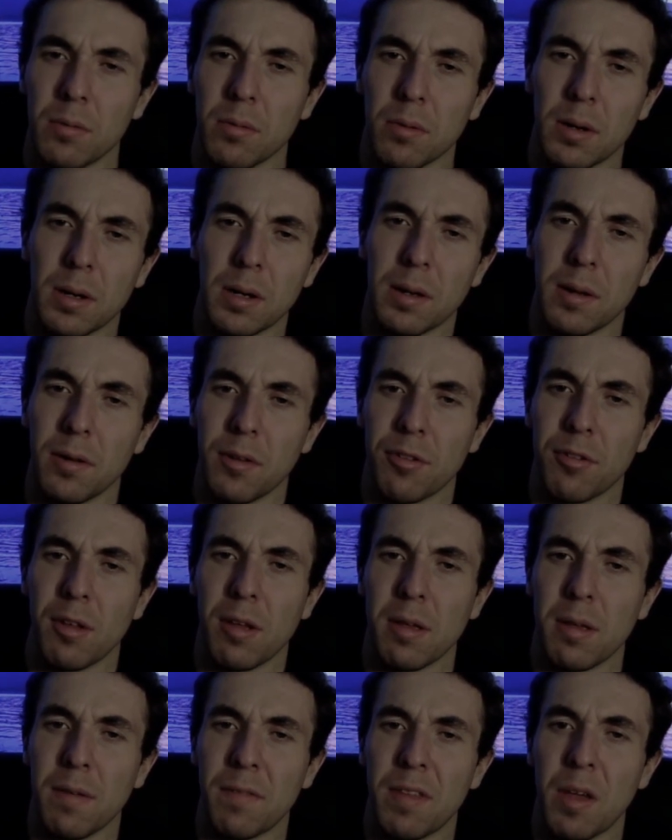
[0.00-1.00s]
Right? It's
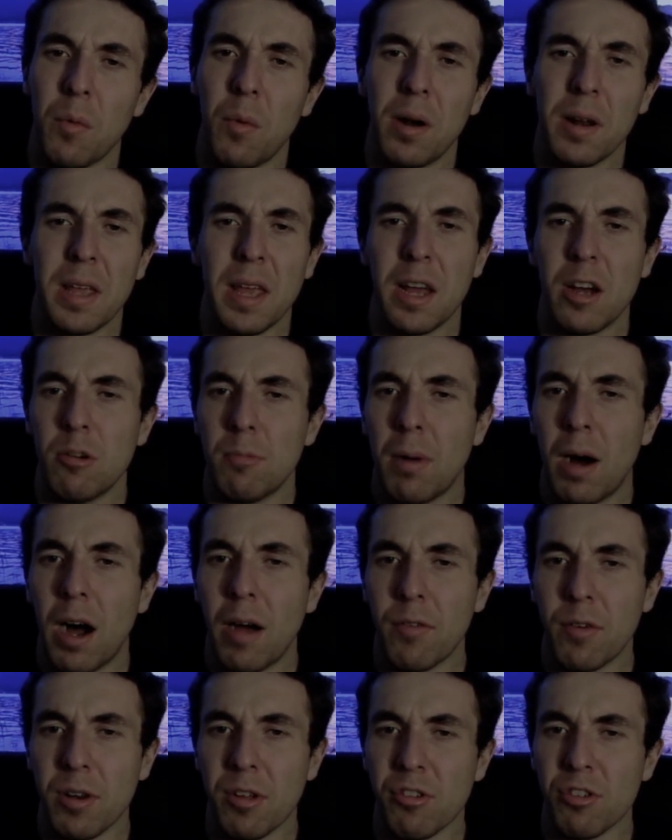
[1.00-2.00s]
like if they want to get out of
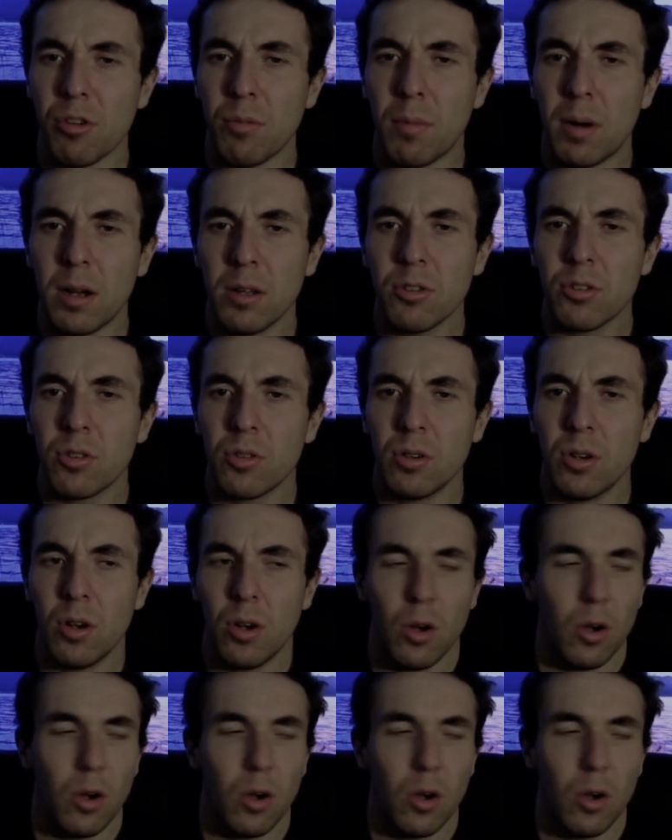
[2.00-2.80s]
poverty so much,